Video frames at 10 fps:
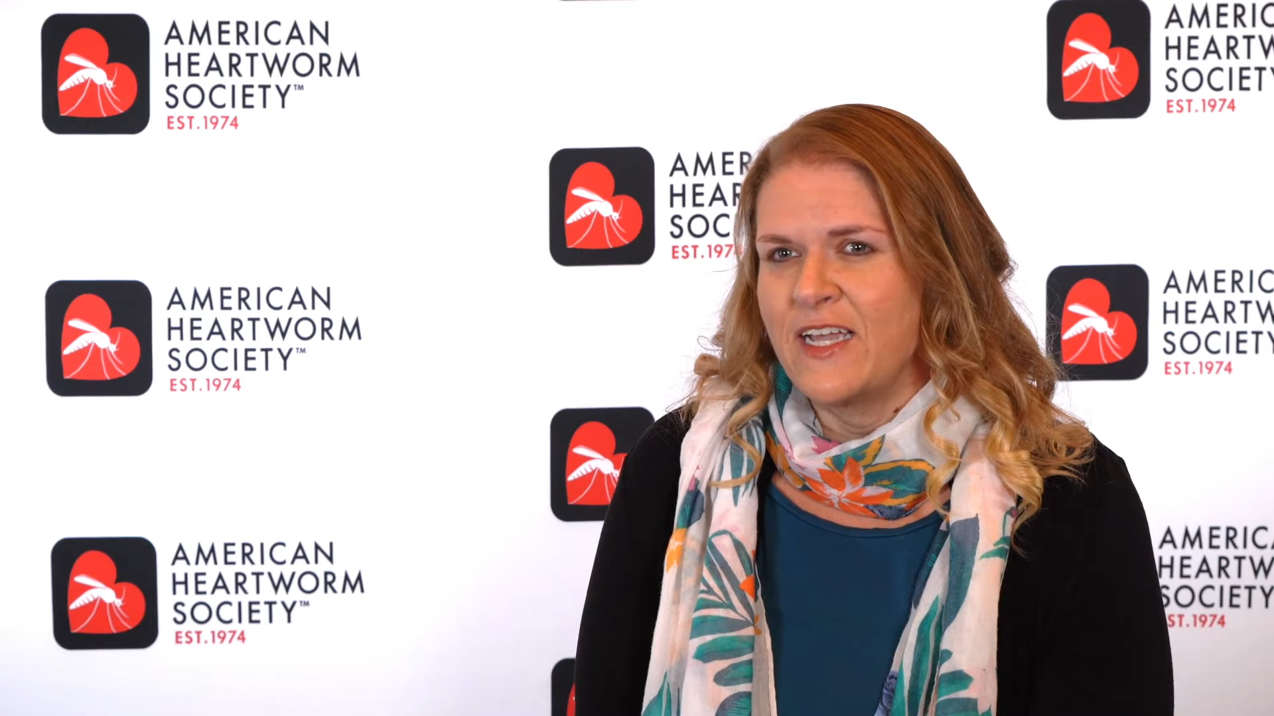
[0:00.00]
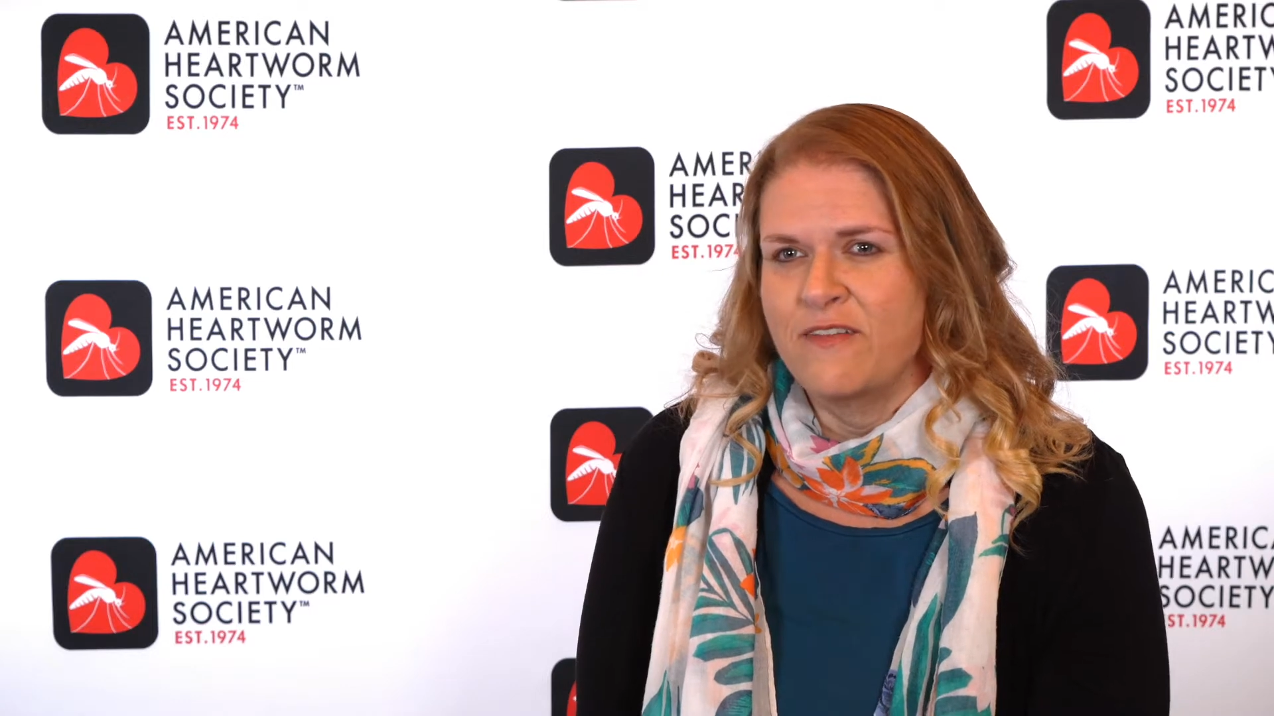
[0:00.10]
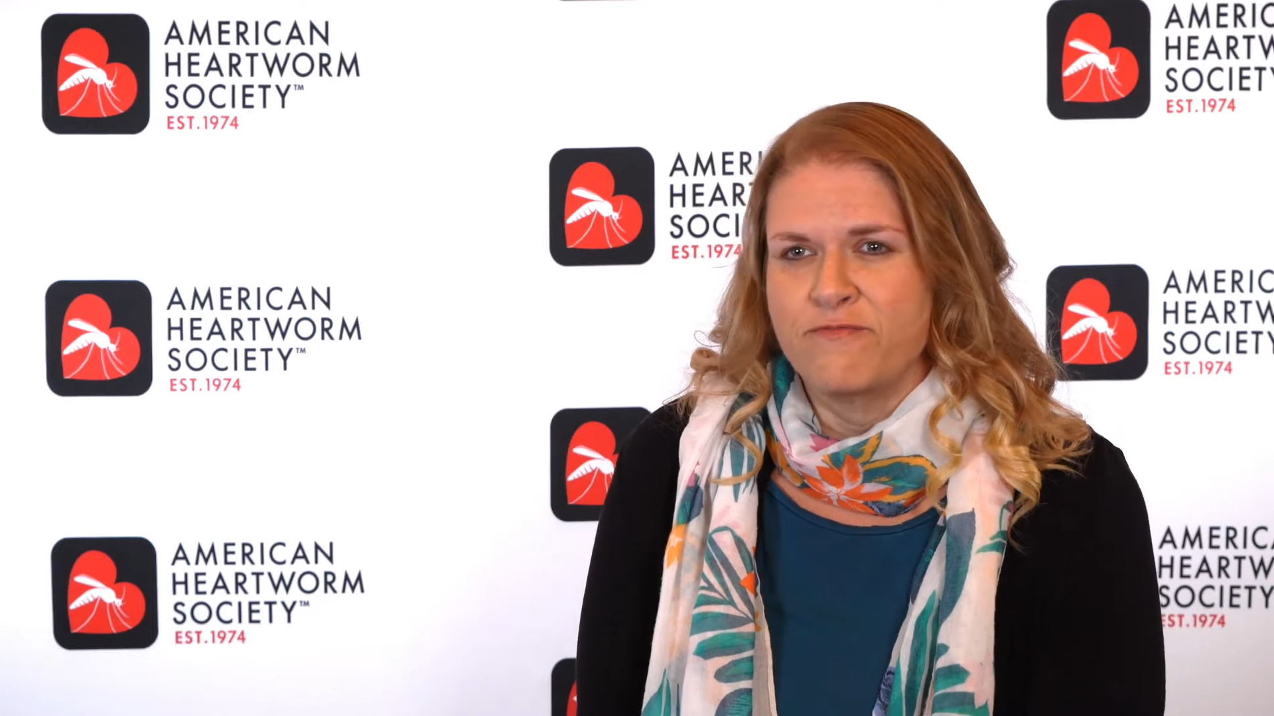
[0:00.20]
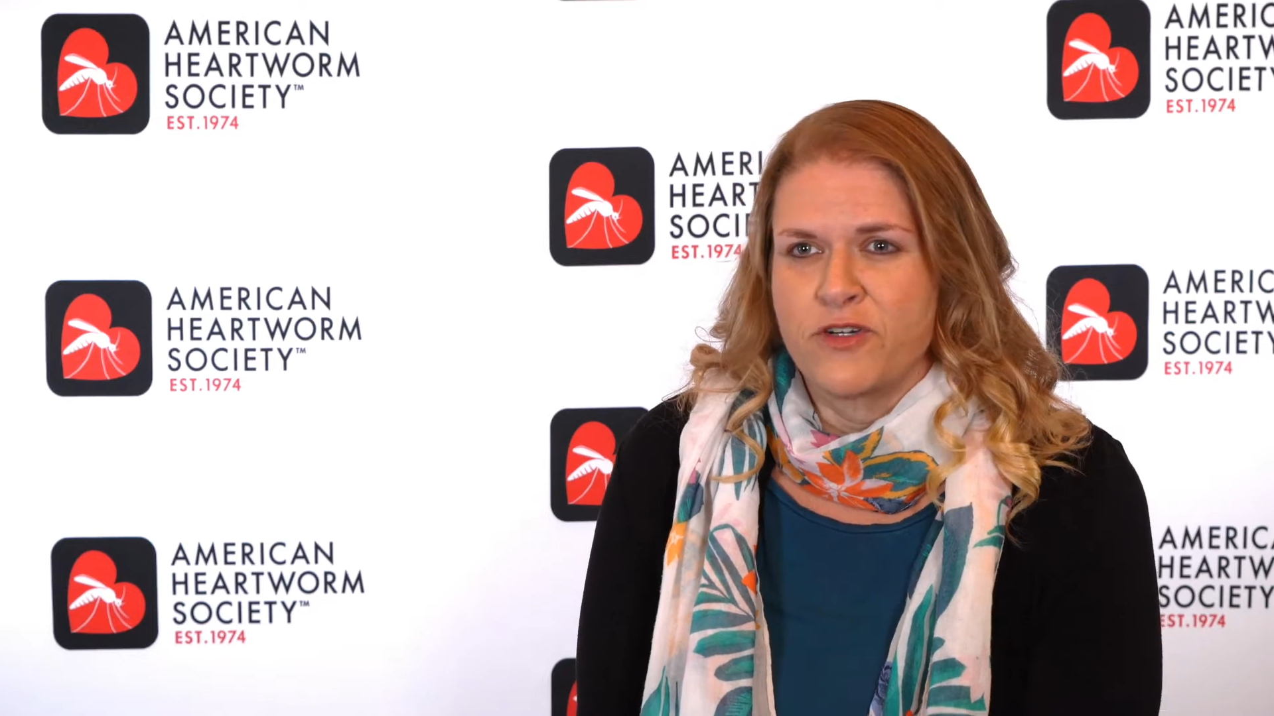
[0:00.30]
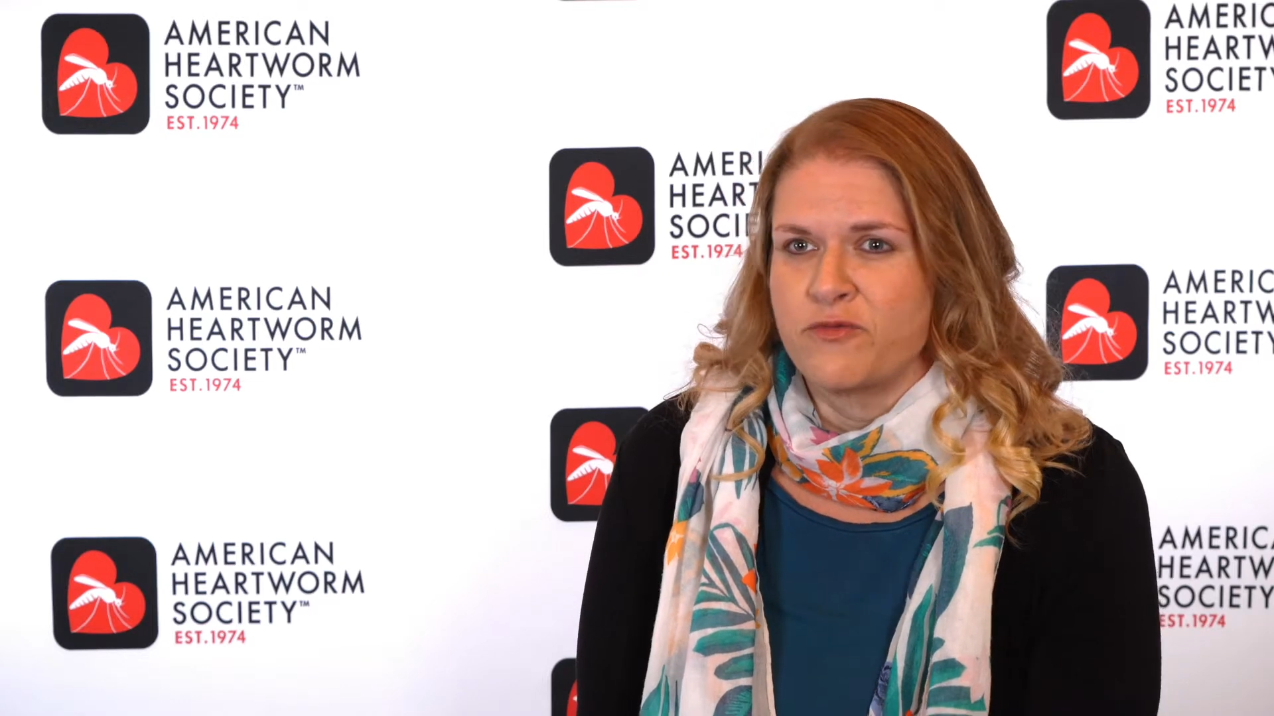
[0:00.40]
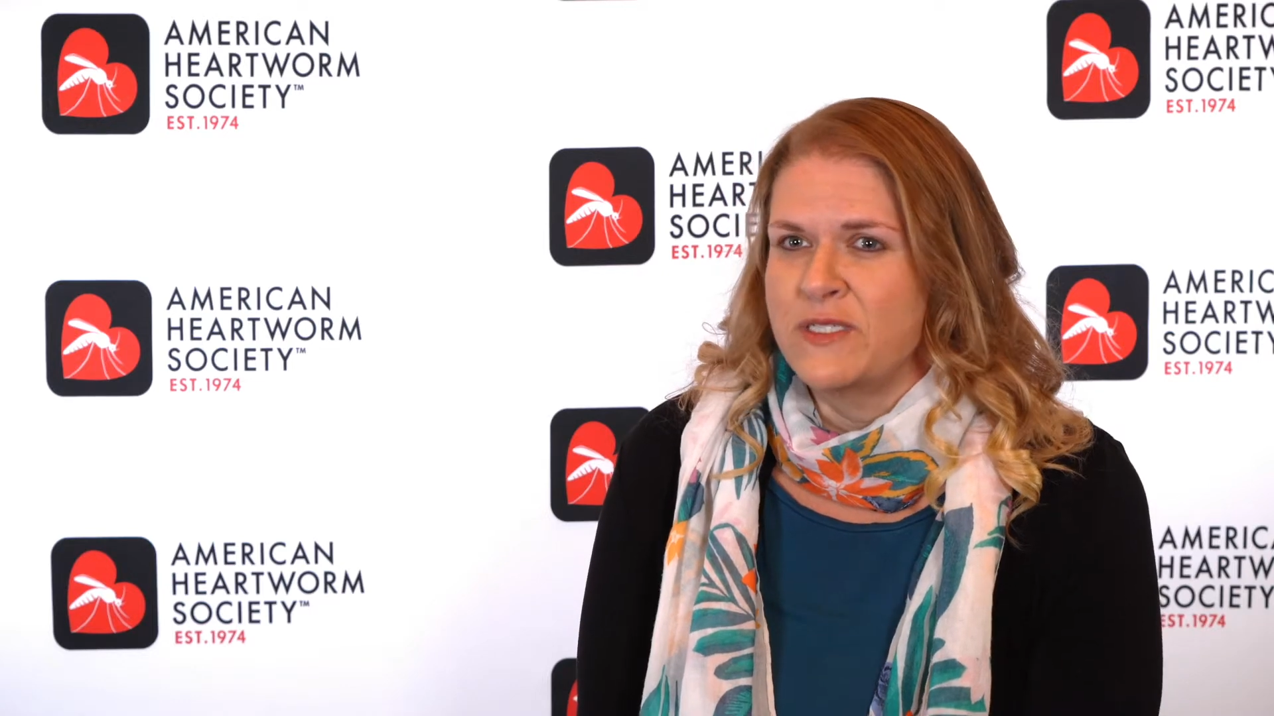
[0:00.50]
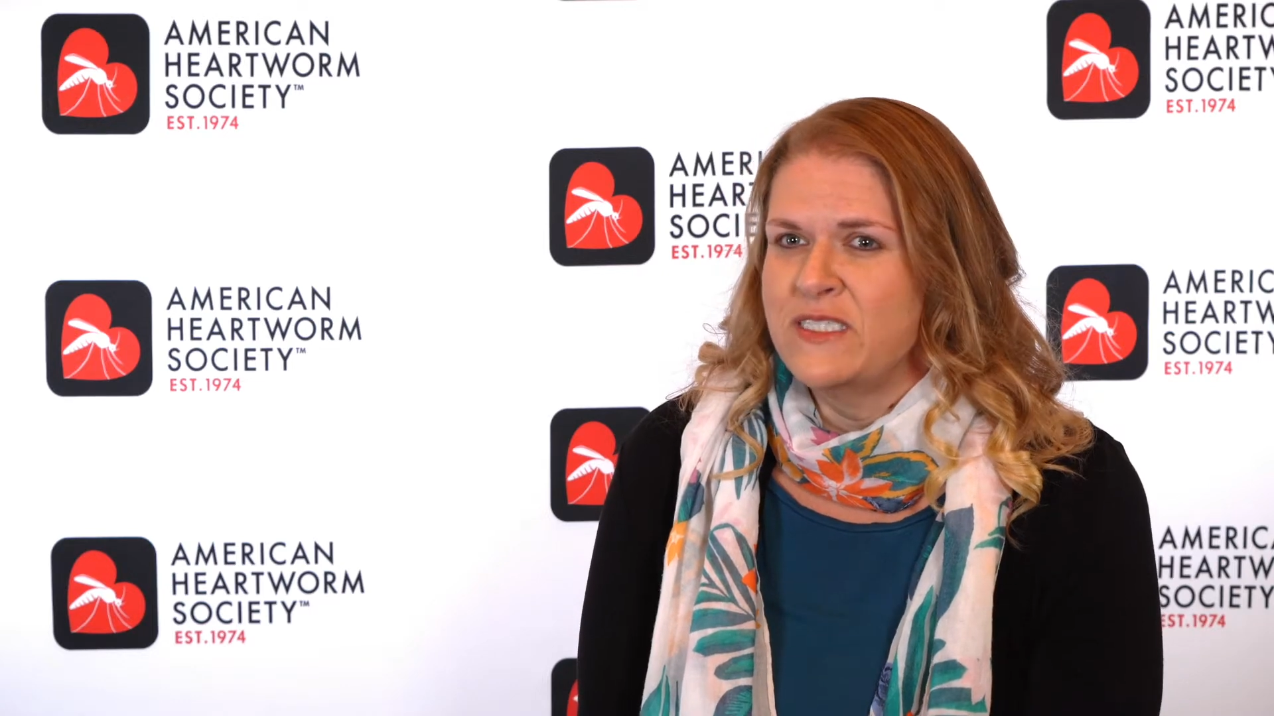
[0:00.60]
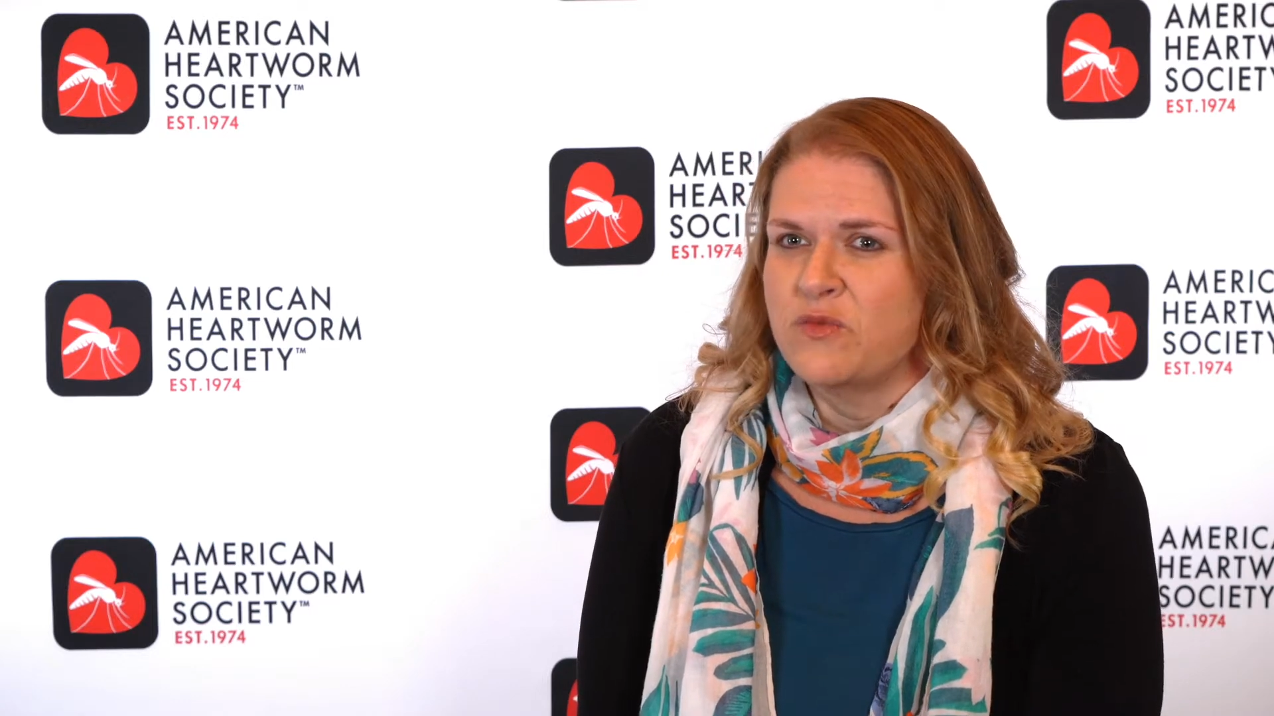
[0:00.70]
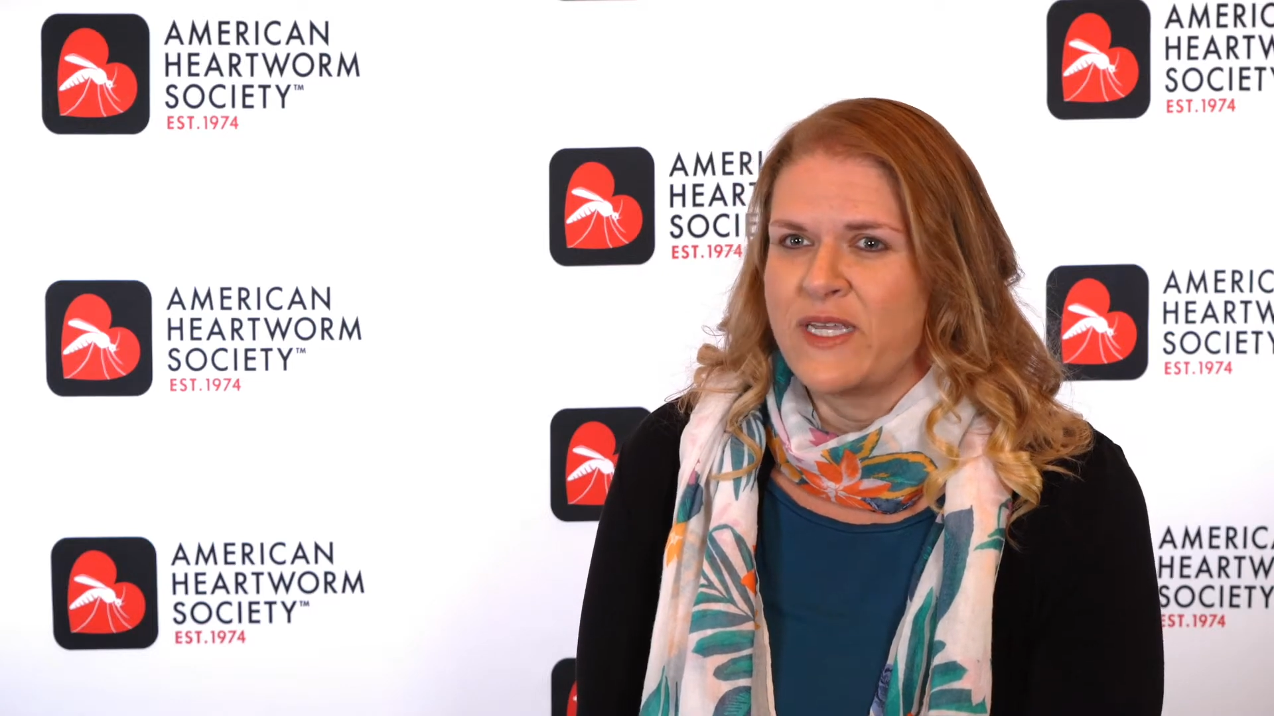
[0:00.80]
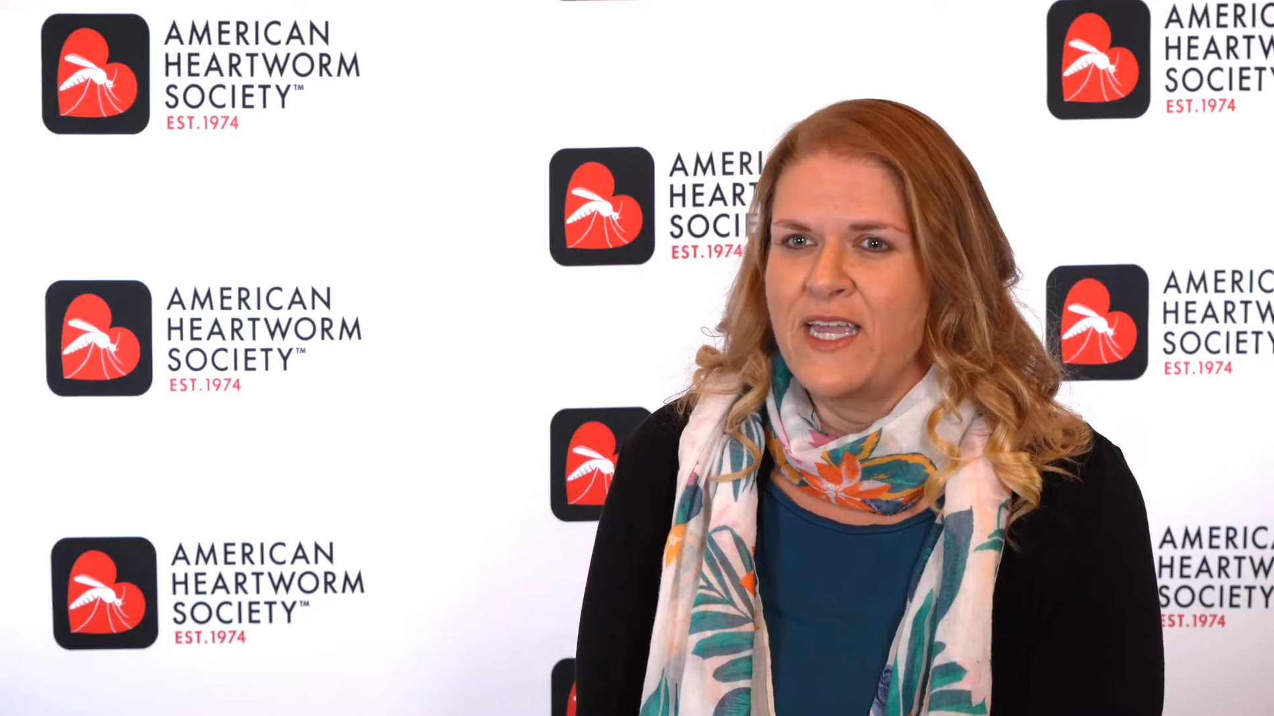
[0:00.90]
and for
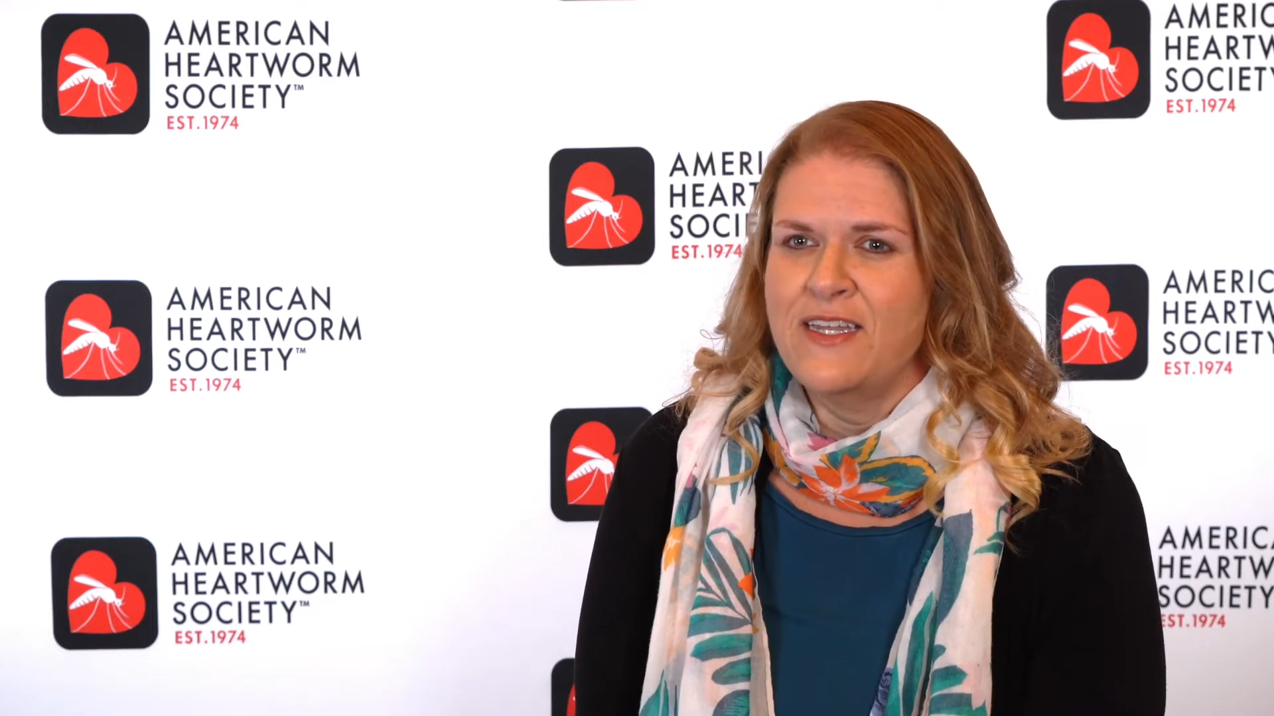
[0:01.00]
reasons we can't